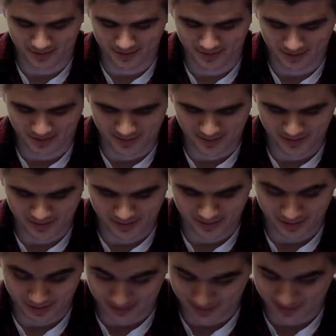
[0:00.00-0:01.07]

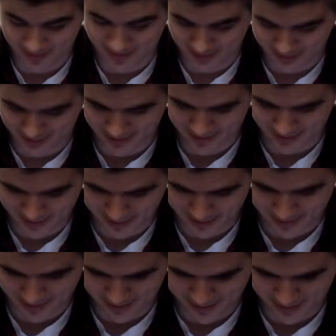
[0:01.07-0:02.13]

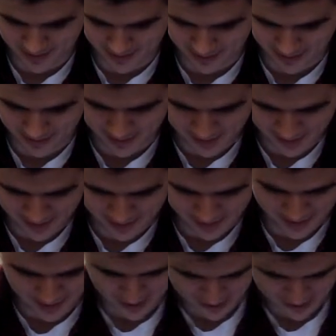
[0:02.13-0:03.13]
(not speaking)